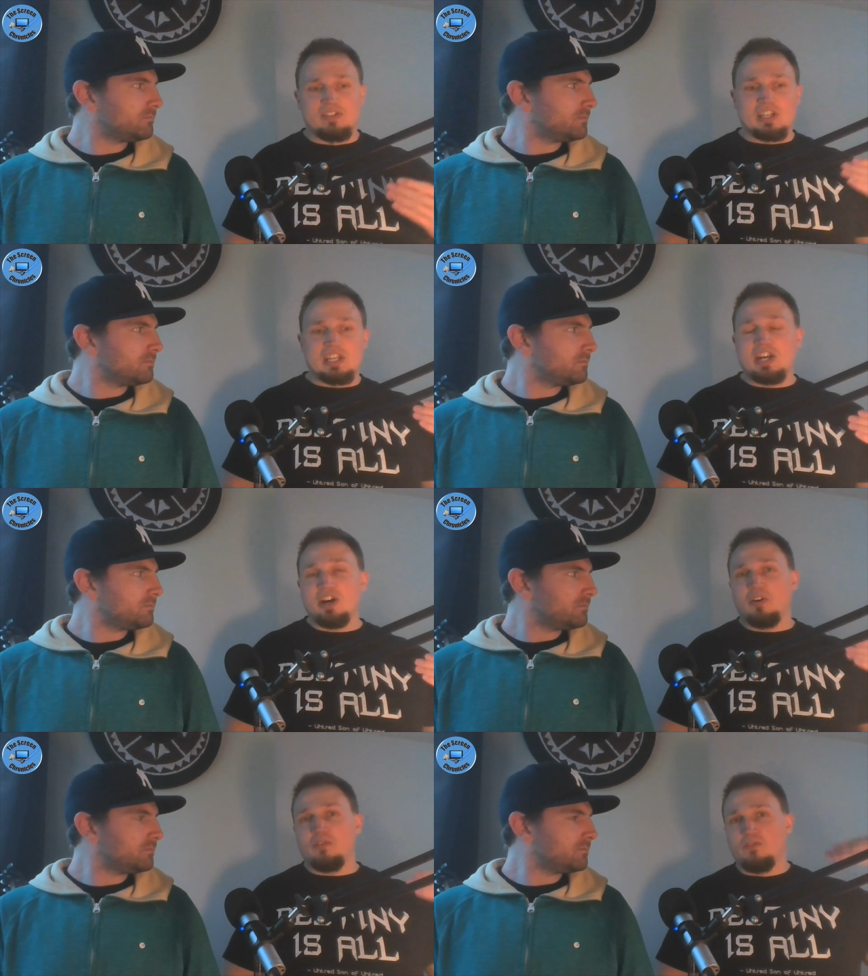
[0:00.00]

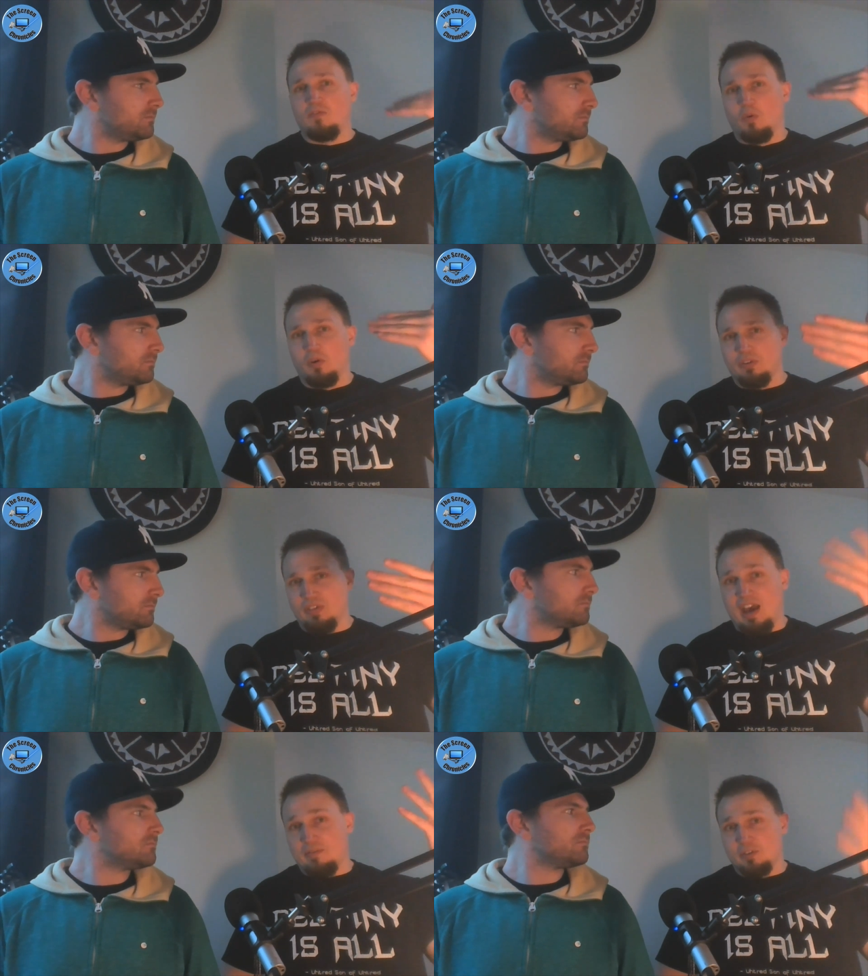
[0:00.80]
Speaker 1: year forth
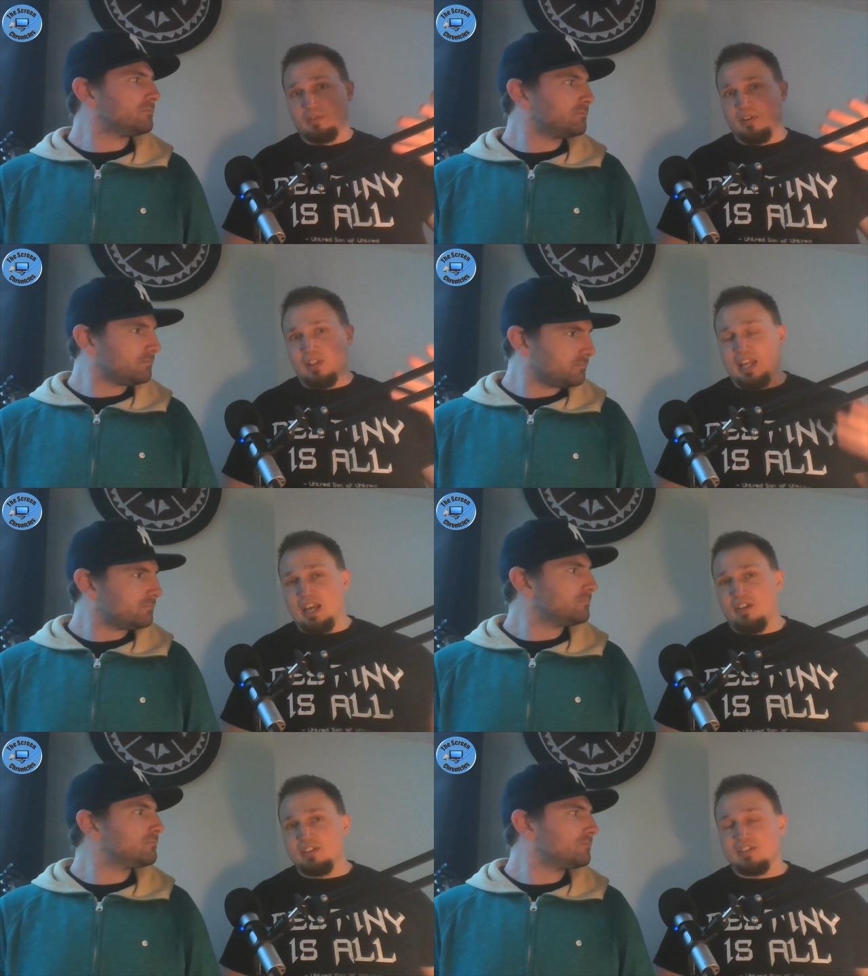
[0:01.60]
after, like
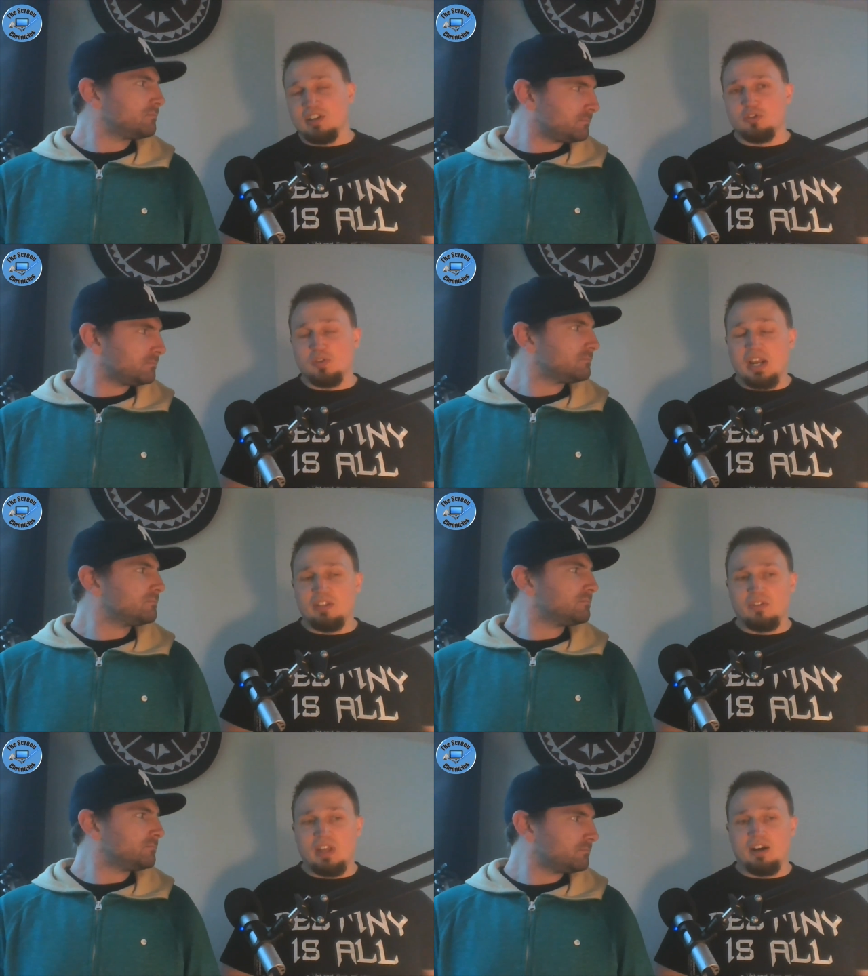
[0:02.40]
how they say in the
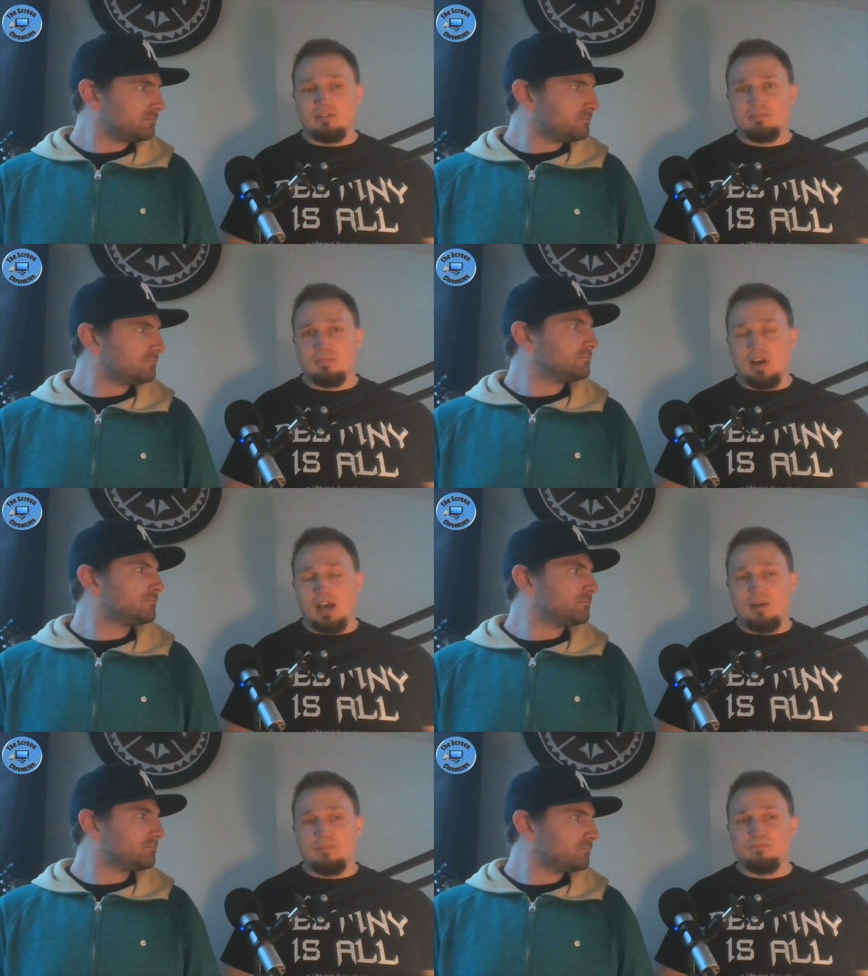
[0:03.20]
trailer there,
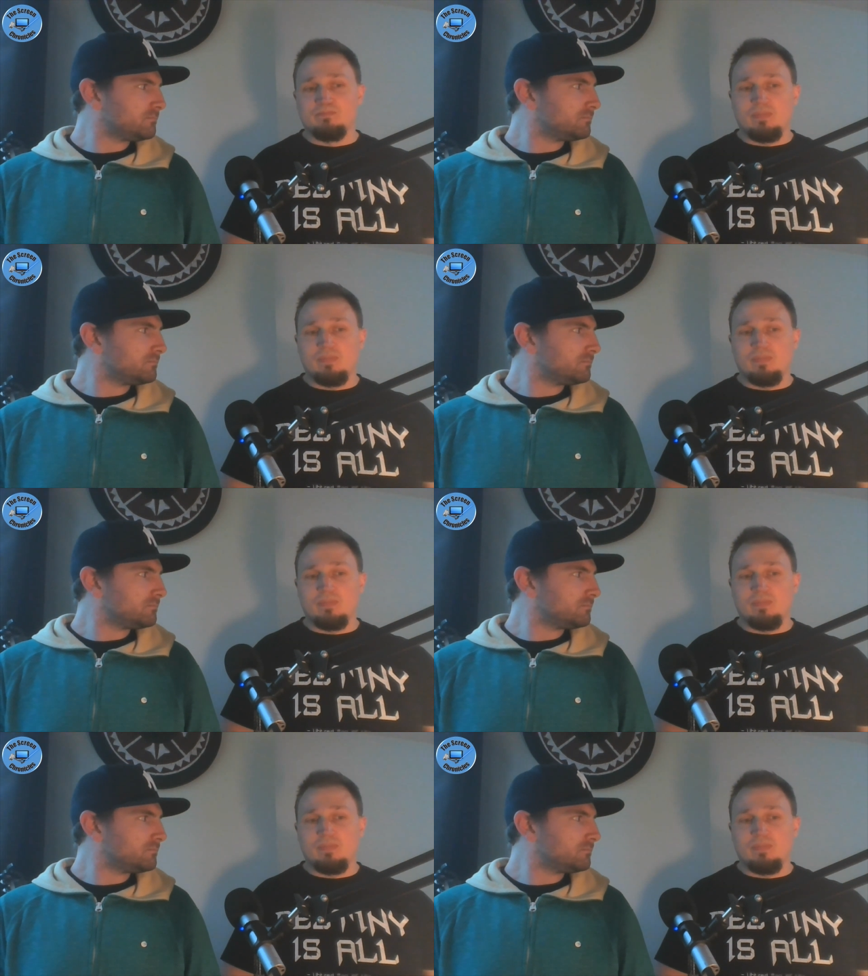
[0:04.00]
um,